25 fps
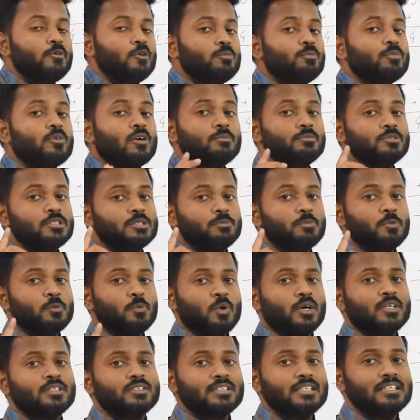to promise me
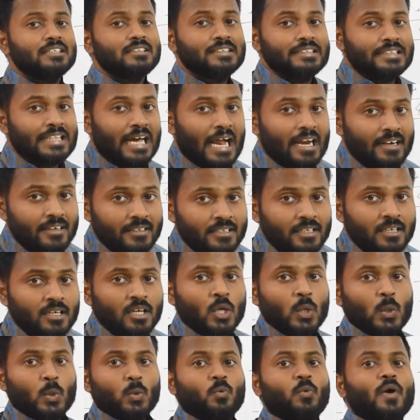one thing, that
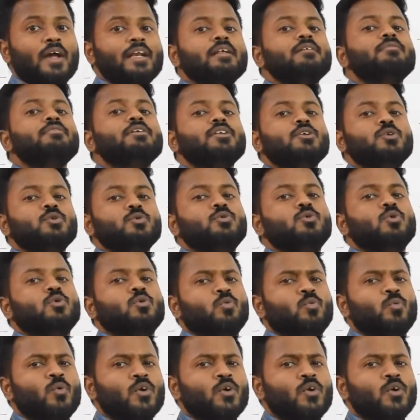whenever you go,